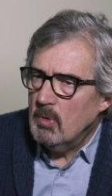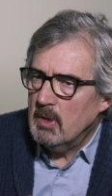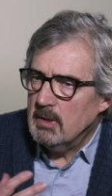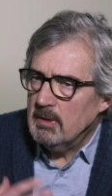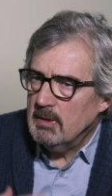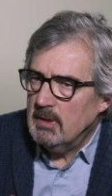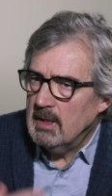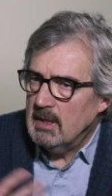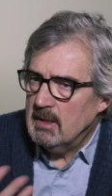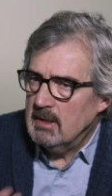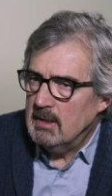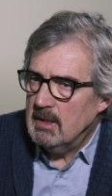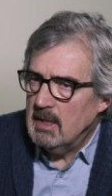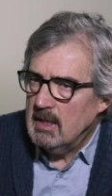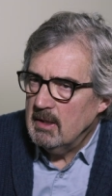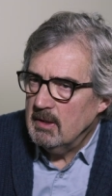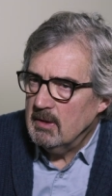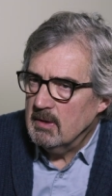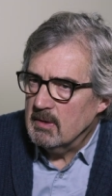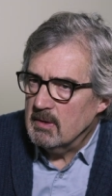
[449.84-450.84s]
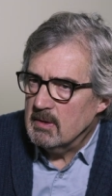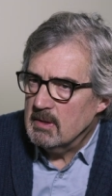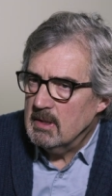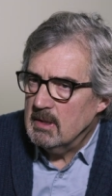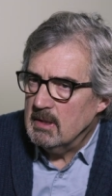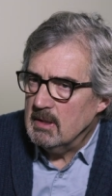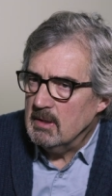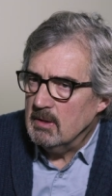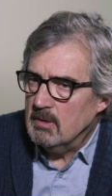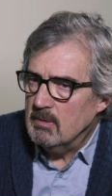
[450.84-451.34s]
want that inheritance,
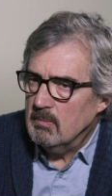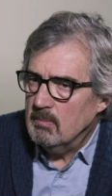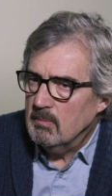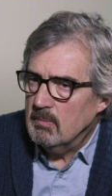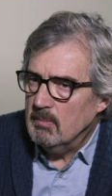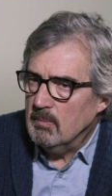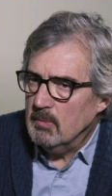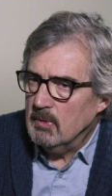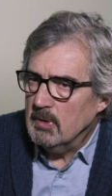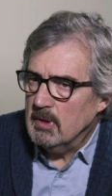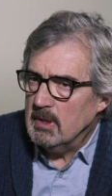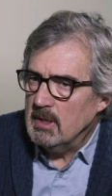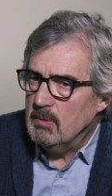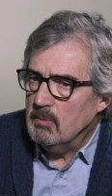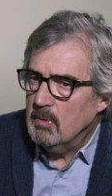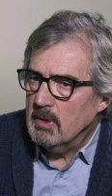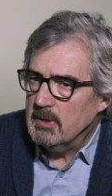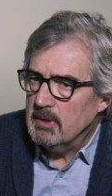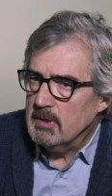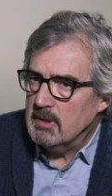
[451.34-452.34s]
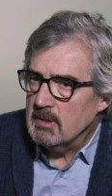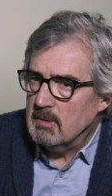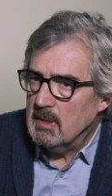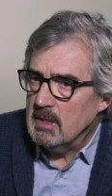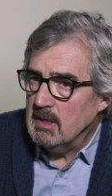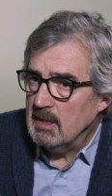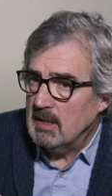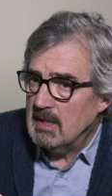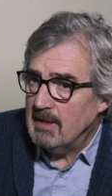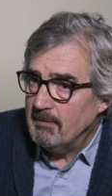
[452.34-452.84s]
did he? Moore. He wanted his.
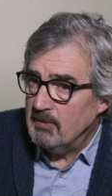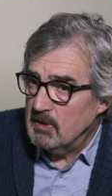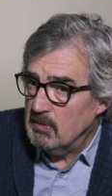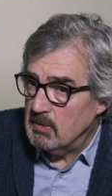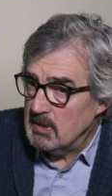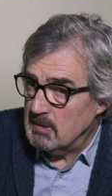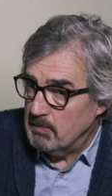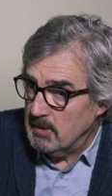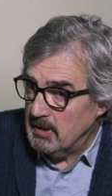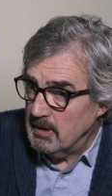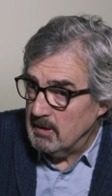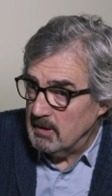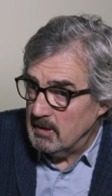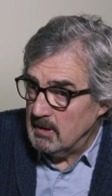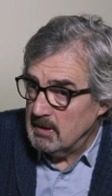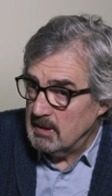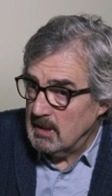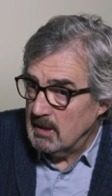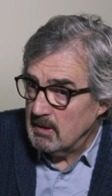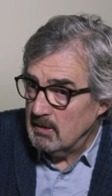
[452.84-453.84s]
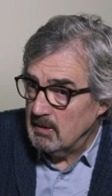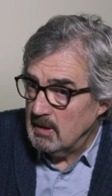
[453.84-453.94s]
He gave it to his brother. Is that